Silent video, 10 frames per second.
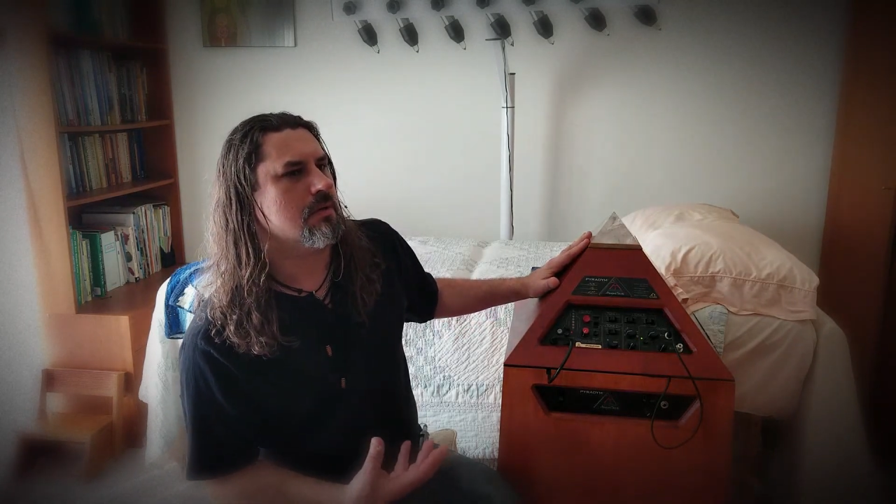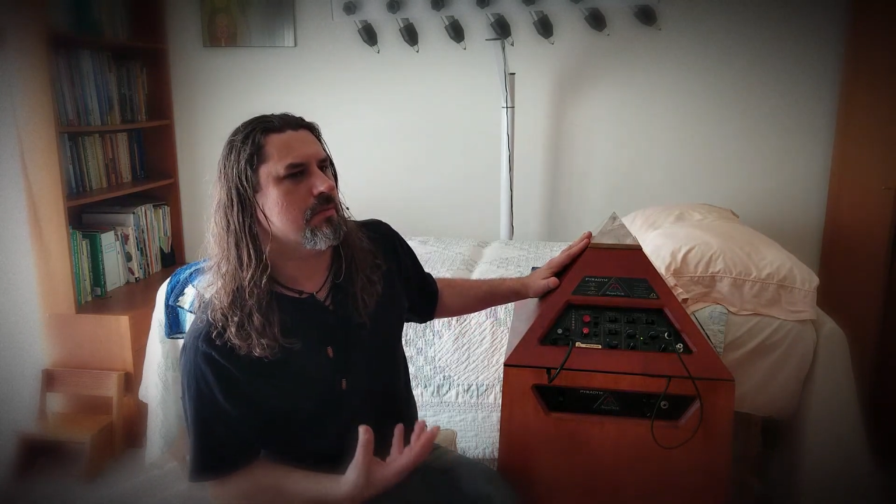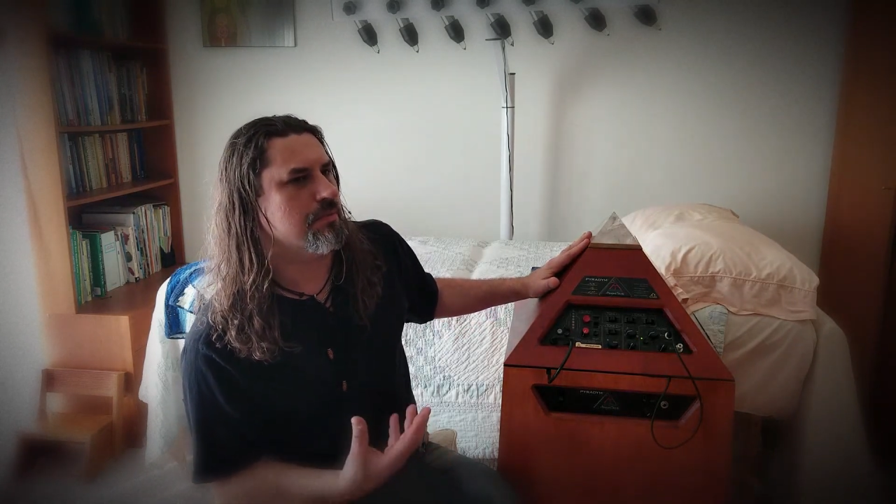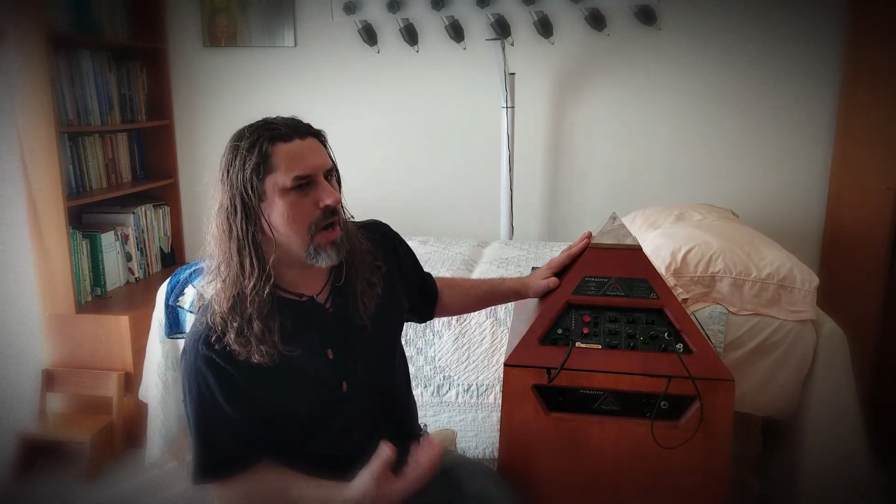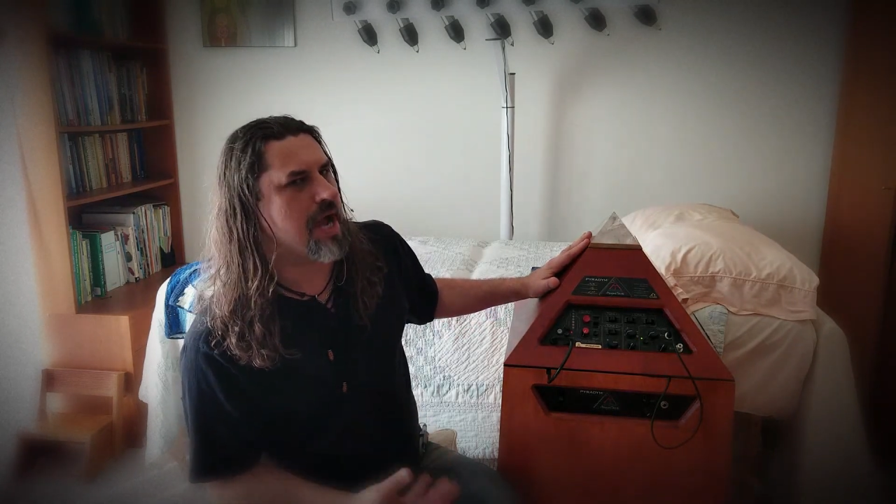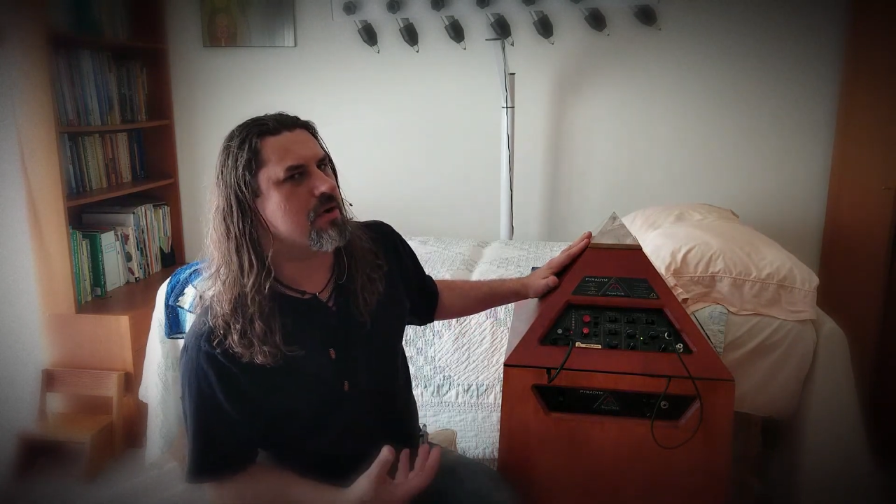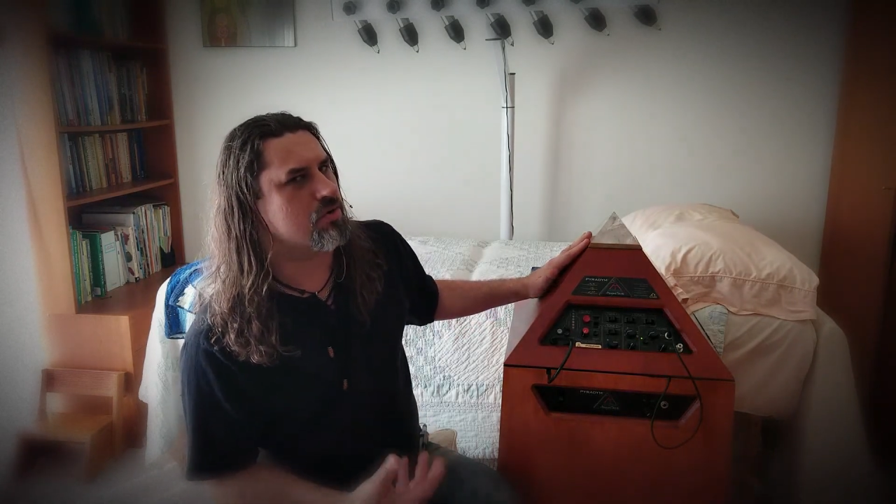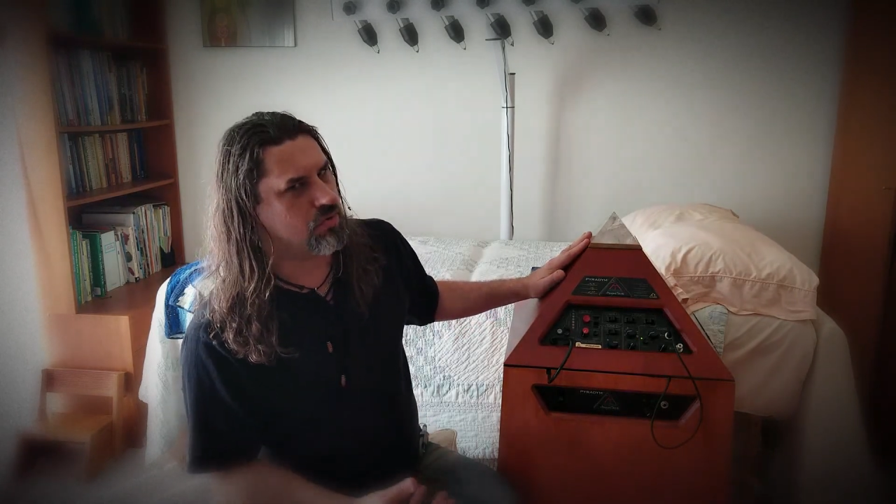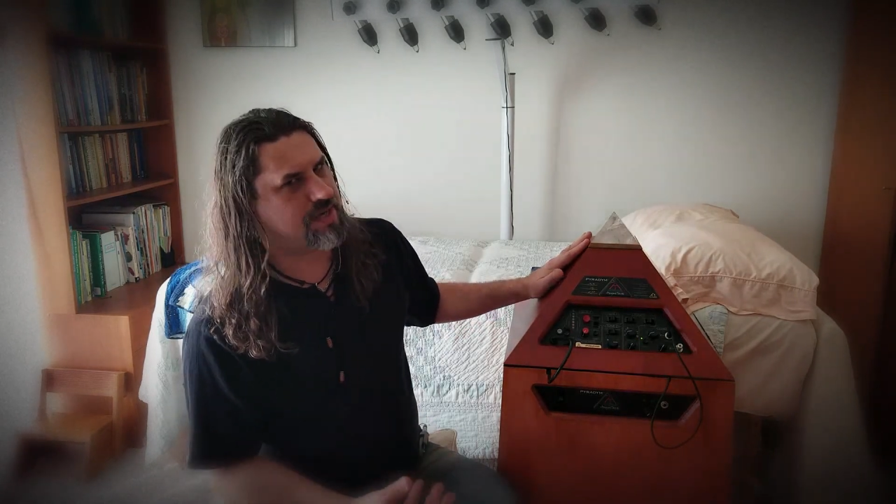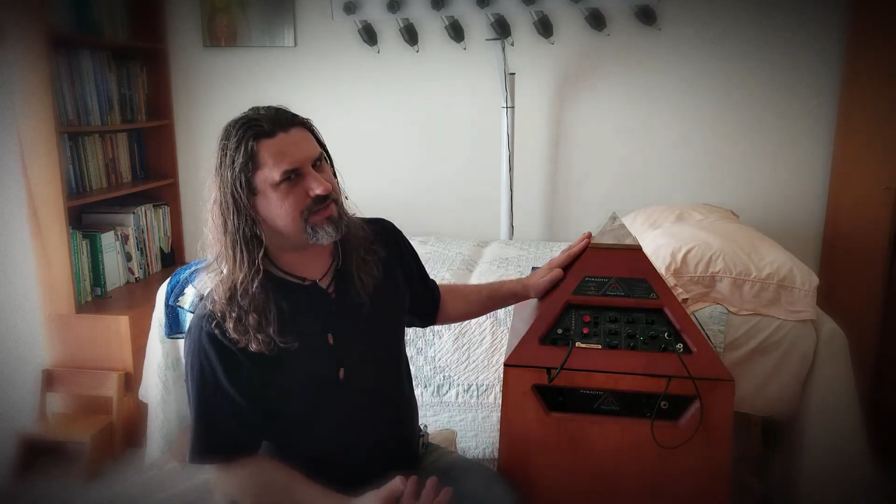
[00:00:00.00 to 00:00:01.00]

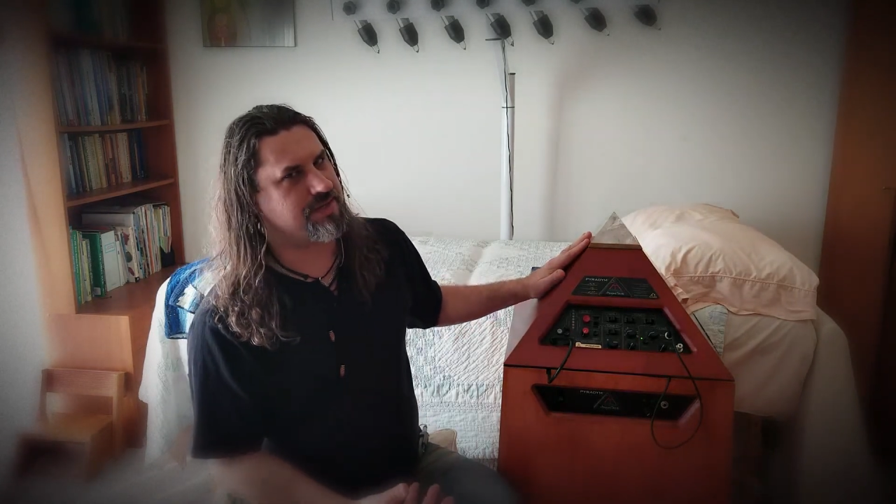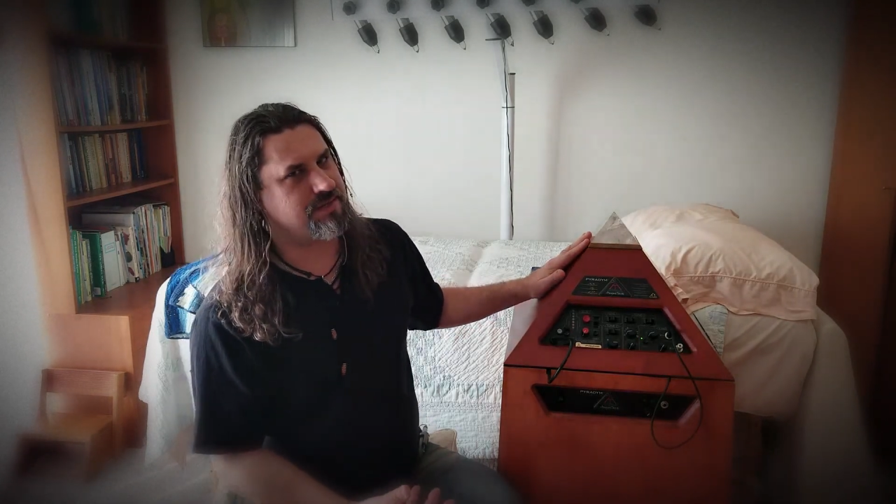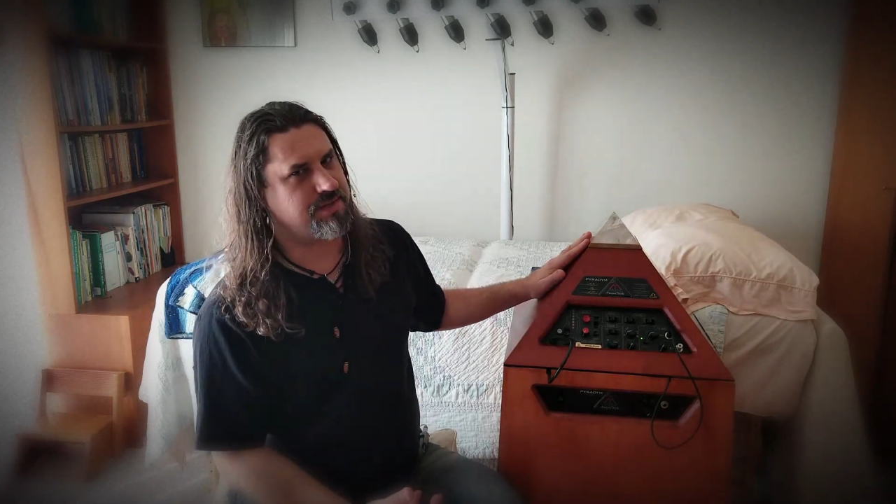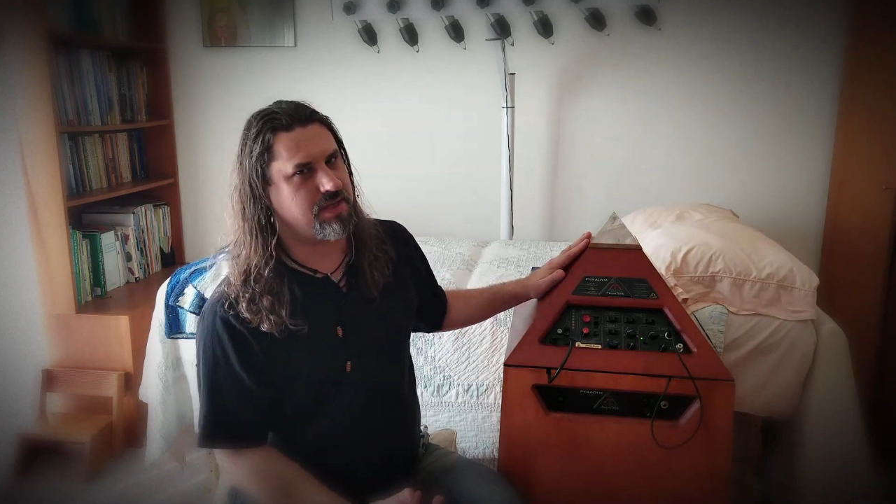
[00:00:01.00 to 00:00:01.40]
bioresonance